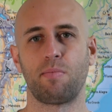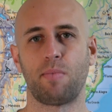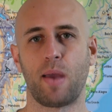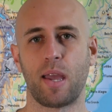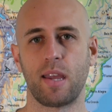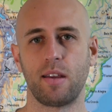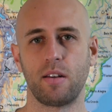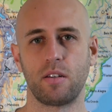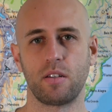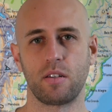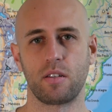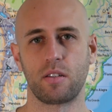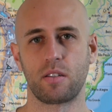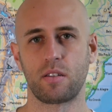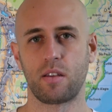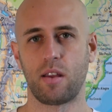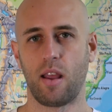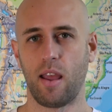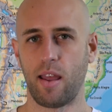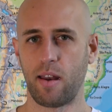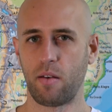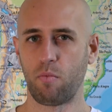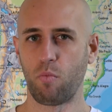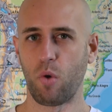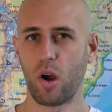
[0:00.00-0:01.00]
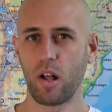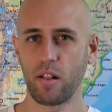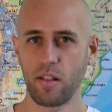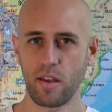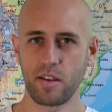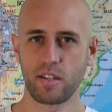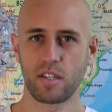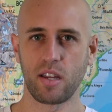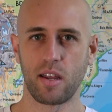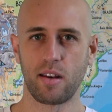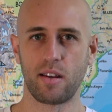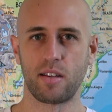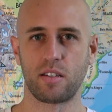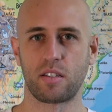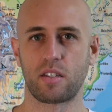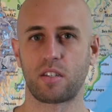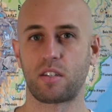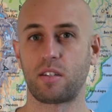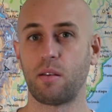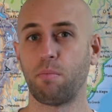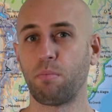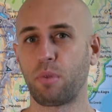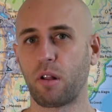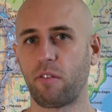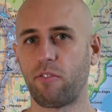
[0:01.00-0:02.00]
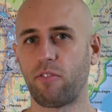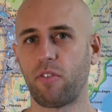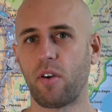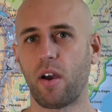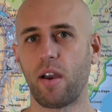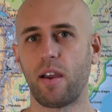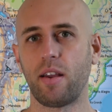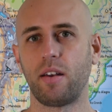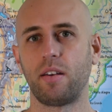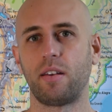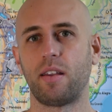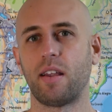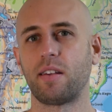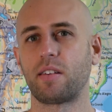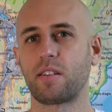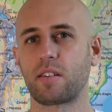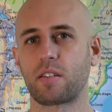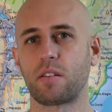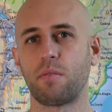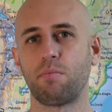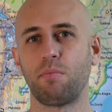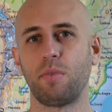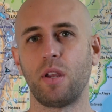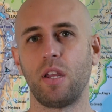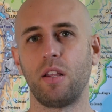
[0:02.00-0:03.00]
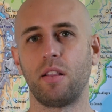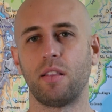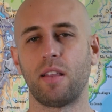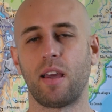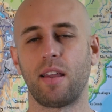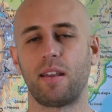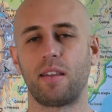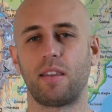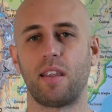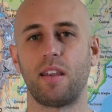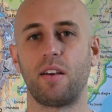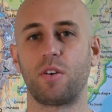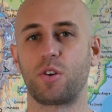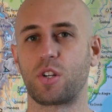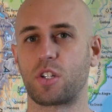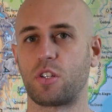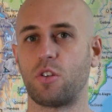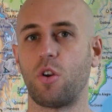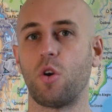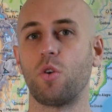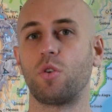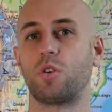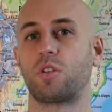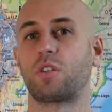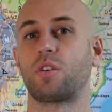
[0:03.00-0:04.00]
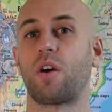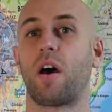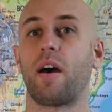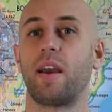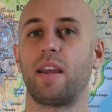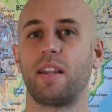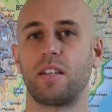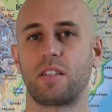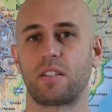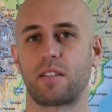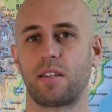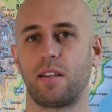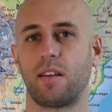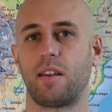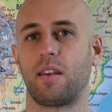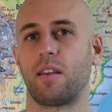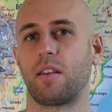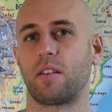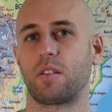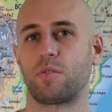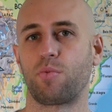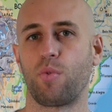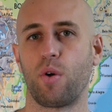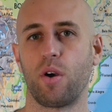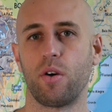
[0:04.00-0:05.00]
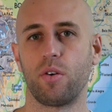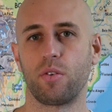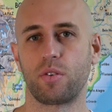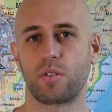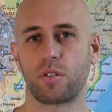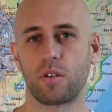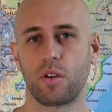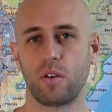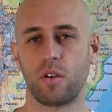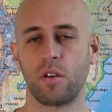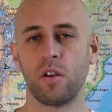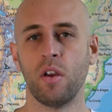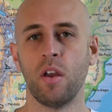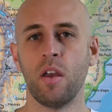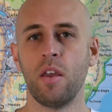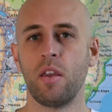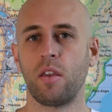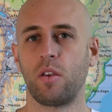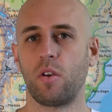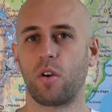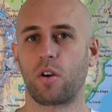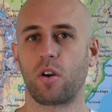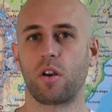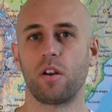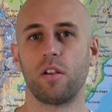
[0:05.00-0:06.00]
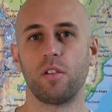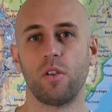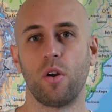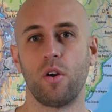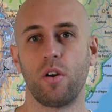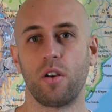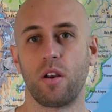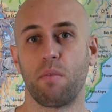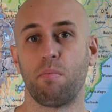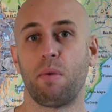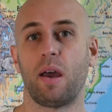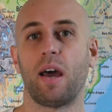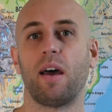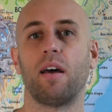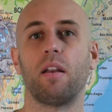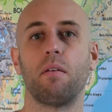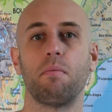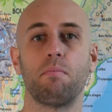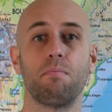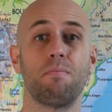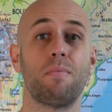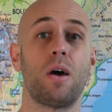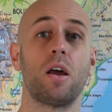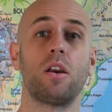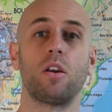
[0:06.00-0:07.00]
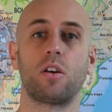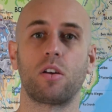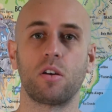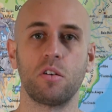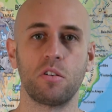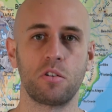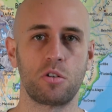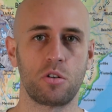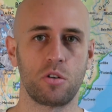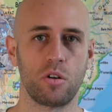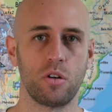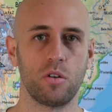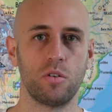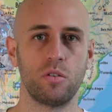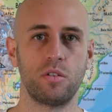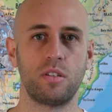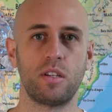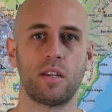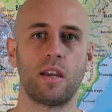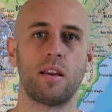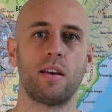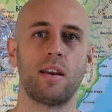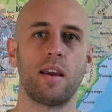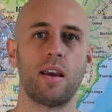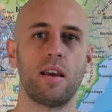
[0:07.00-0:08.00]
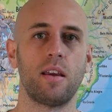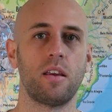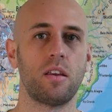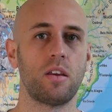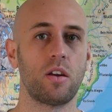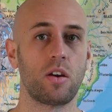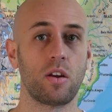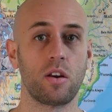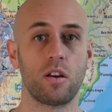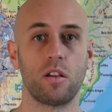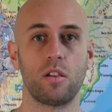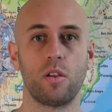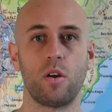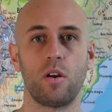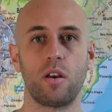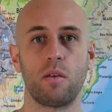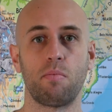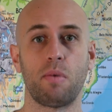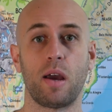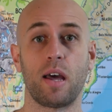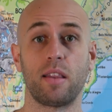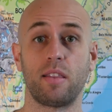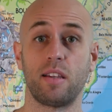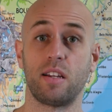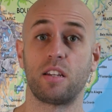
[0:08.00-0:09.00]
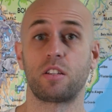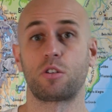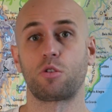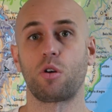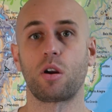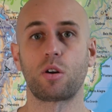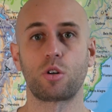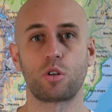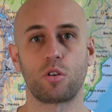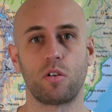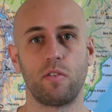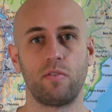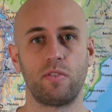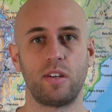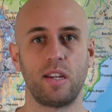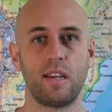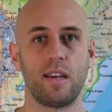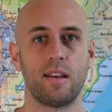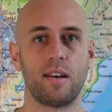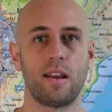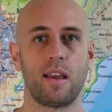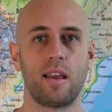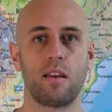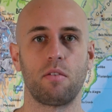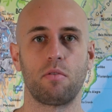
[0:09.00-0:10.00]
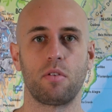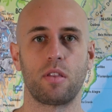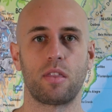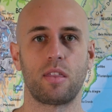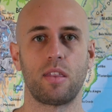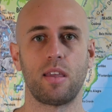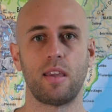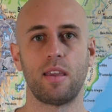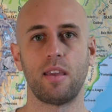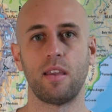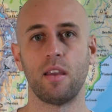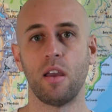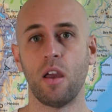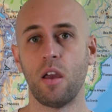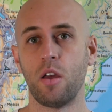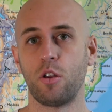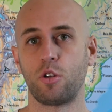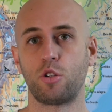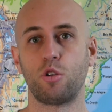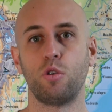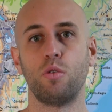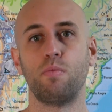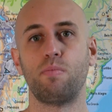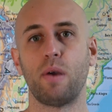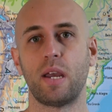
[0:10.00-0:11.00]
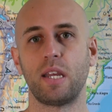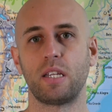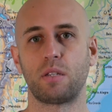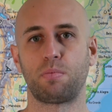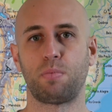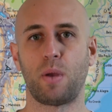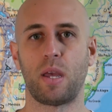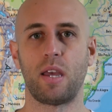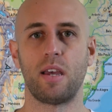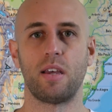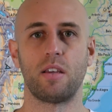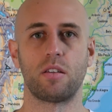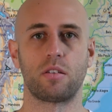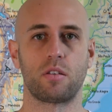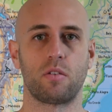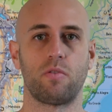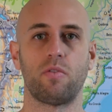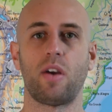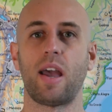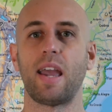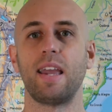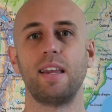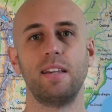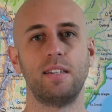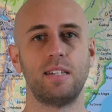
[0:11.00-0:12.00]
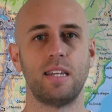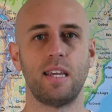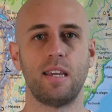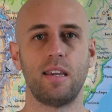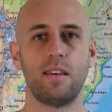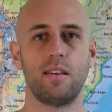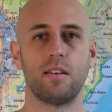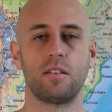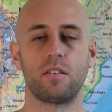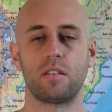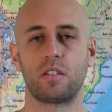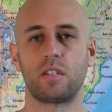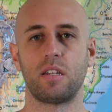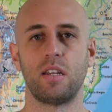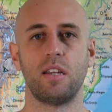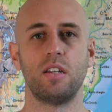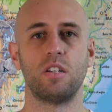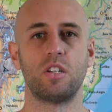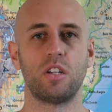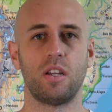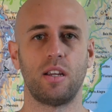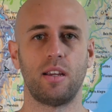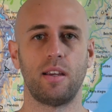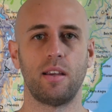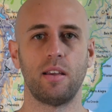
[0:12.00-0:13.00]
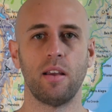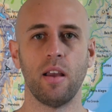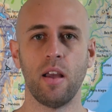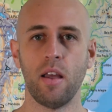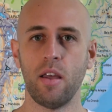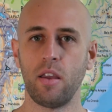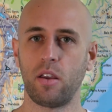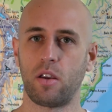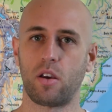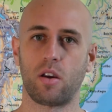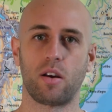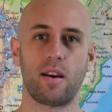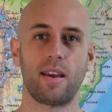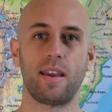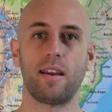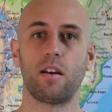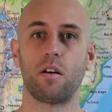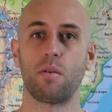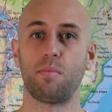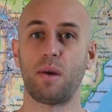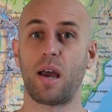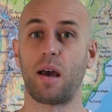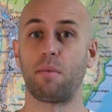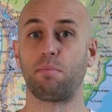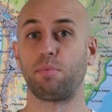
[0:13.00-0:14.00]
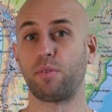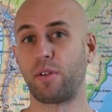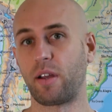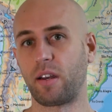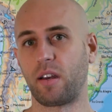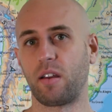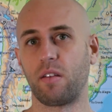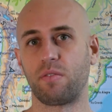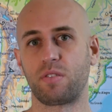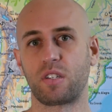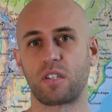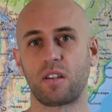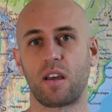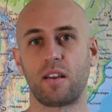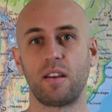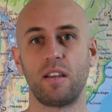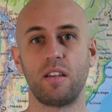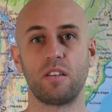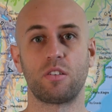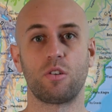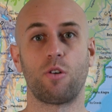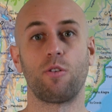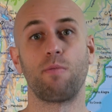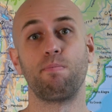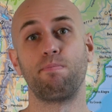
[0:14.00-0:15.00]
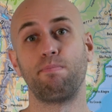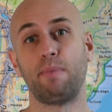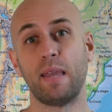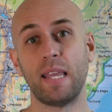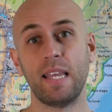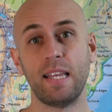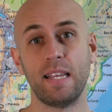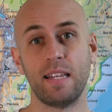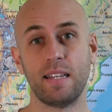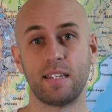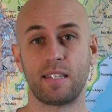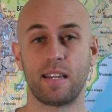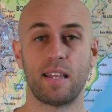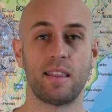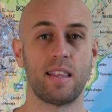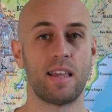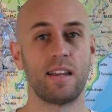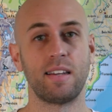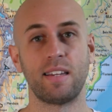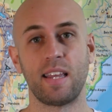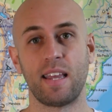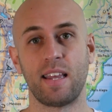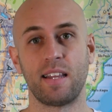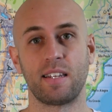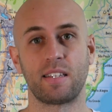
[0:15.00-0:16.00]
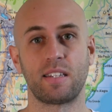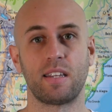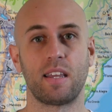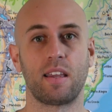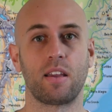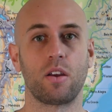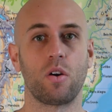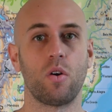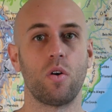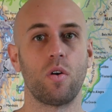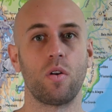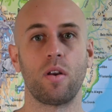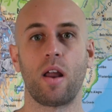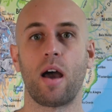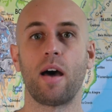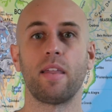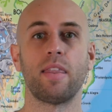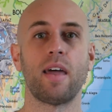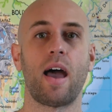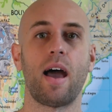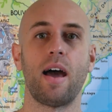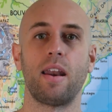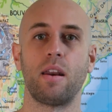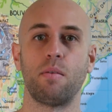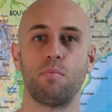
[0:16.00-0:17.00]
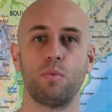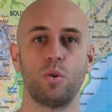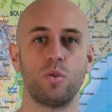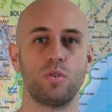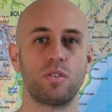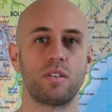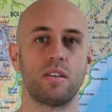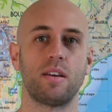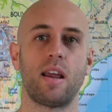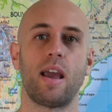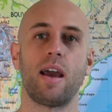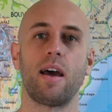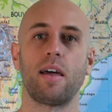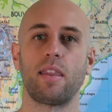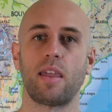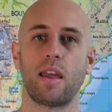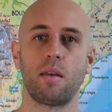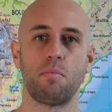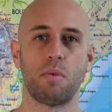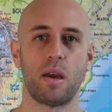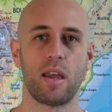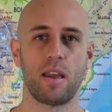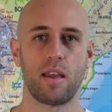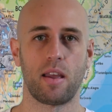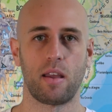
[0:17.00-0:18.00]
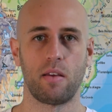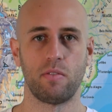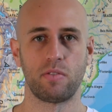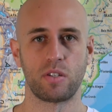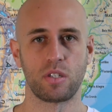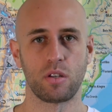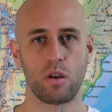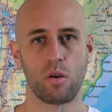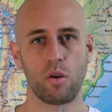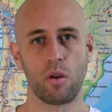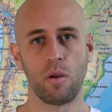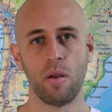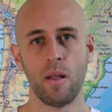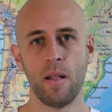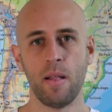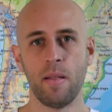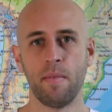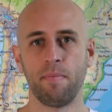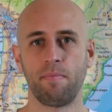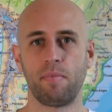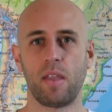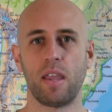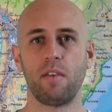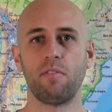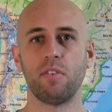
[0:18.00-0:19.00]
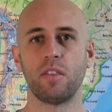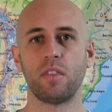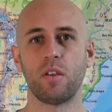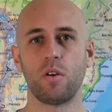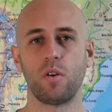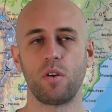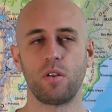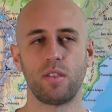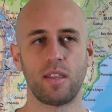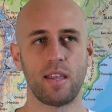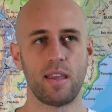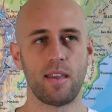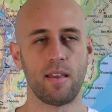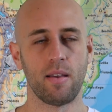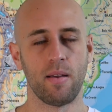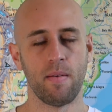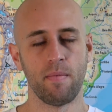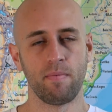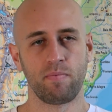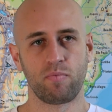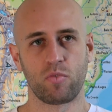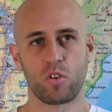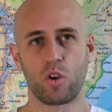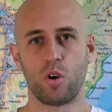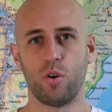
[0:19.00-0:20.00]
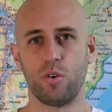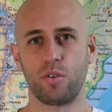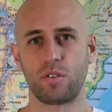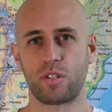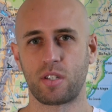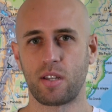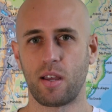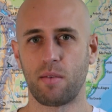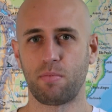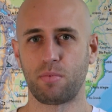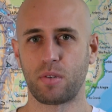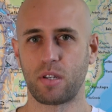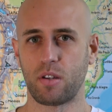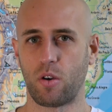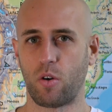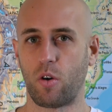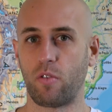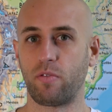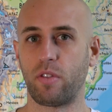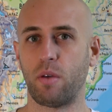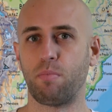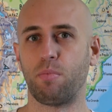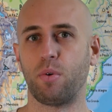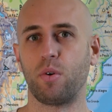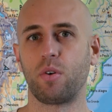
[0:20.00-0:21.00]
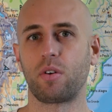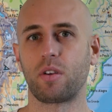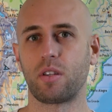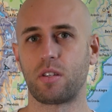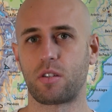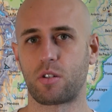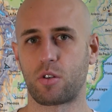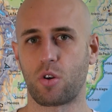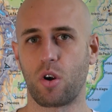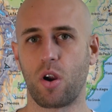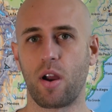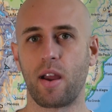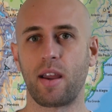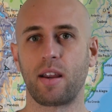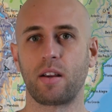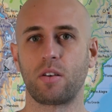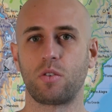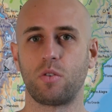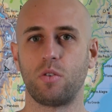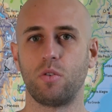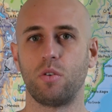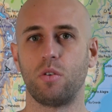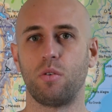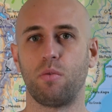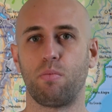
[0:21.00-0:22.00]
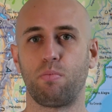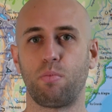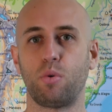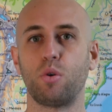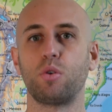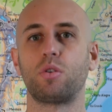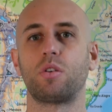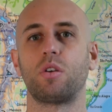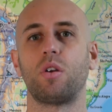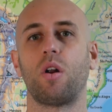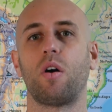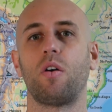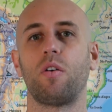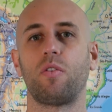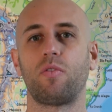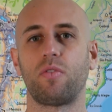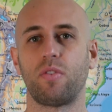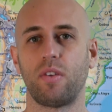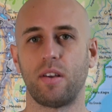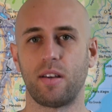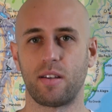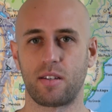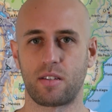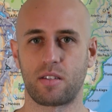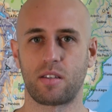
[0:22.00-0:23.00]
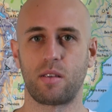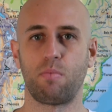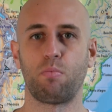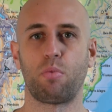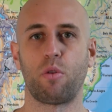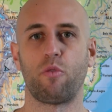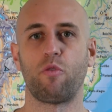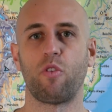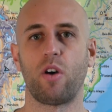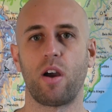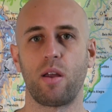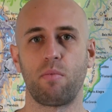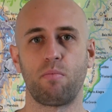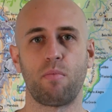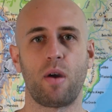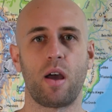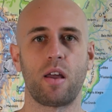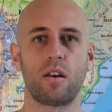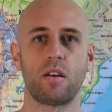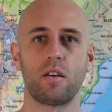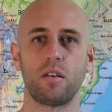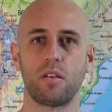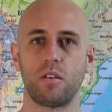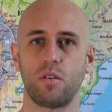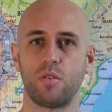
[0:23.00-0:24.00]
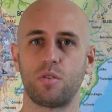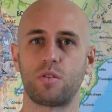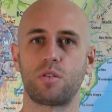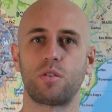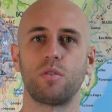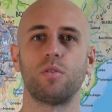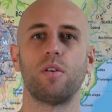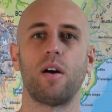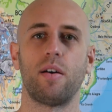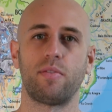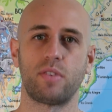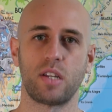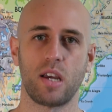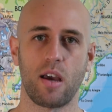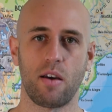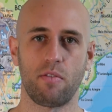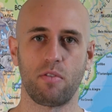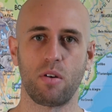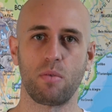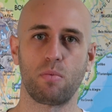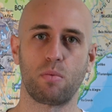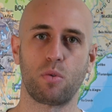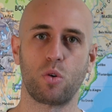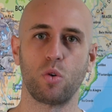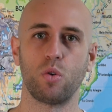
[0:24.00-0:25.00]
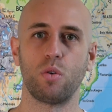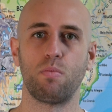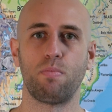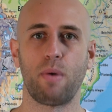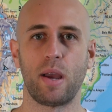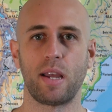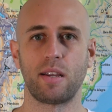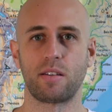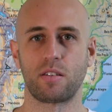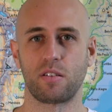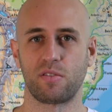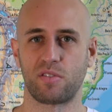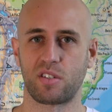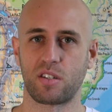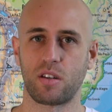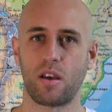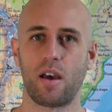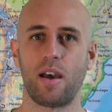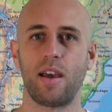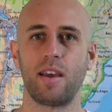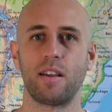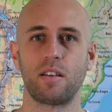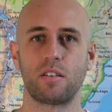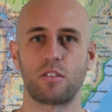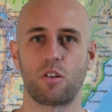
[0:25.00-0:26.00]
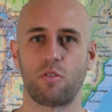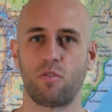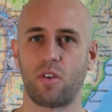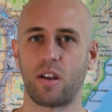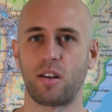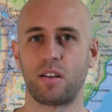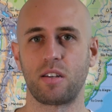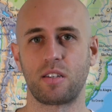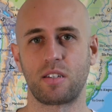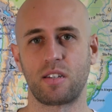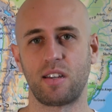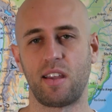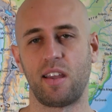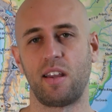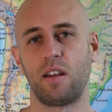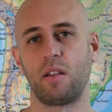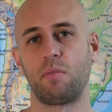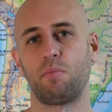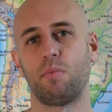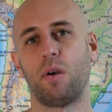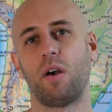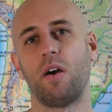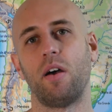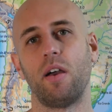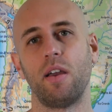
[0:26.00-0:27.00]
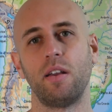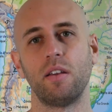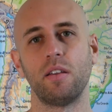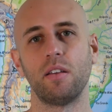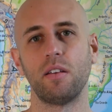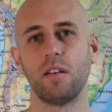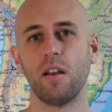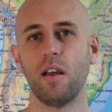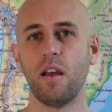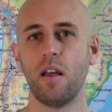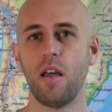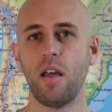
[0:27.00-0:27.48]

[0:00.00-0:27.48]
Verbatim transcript: pages. And while I said it's simplified, that doesn't mean that there is no science in it as well. So you're going to learn about mitochondrial DNA. You're going to learn about the structure of DNA with the 2 base pairs of AT and CG. You're going to hear about plenty of studies on bees and their dancing, on other animals and how they behave. So even though the concept of the book is trying to push it off in a simplified manner, you still have to have a good base of science, of understanding behind it.